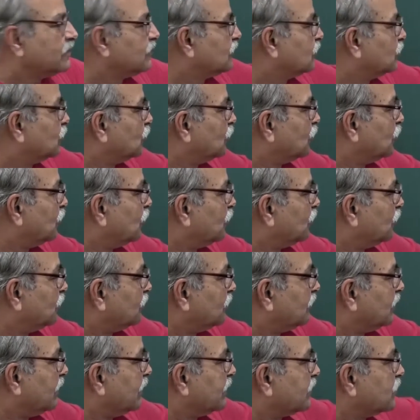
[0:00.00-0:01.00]

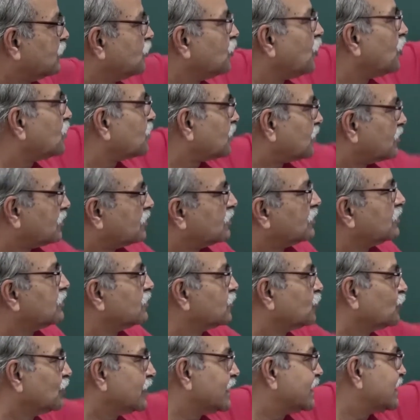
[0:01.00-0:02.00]
So it's not
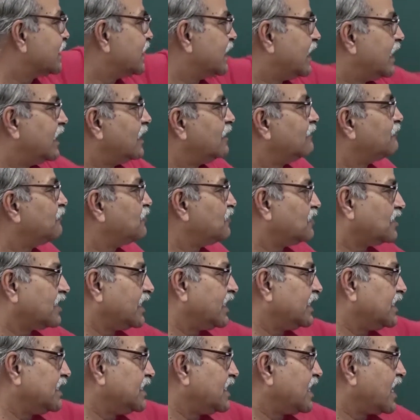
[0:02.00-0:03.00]
to the scale for
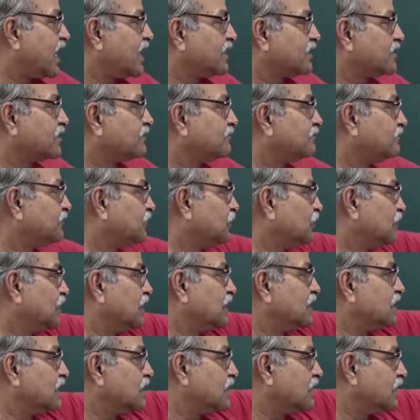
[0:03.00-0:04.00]
any atom. So
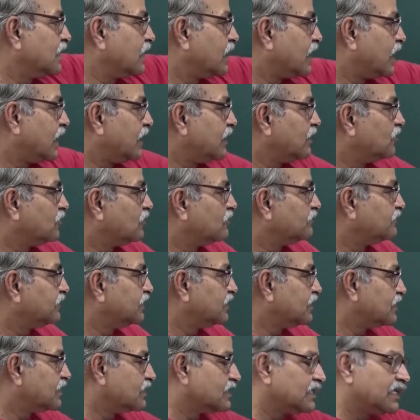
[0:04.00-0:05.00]
this is the kind of
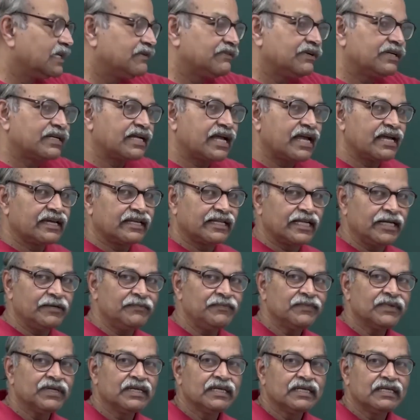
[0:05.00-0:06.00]
energy level
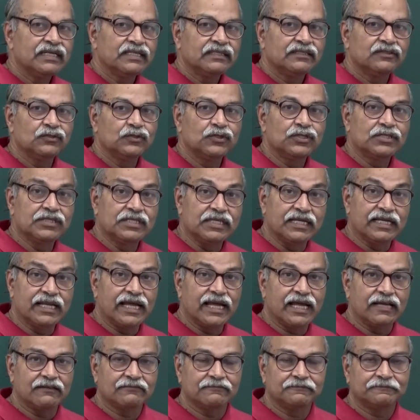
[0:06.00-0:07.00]
diagram you still
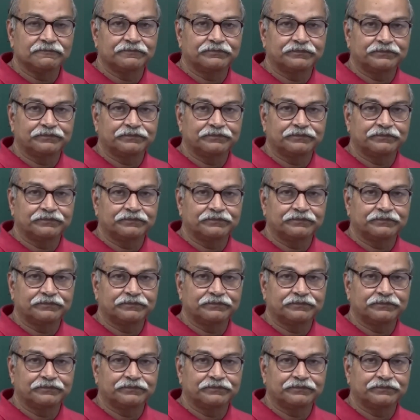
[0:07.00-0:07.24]
have.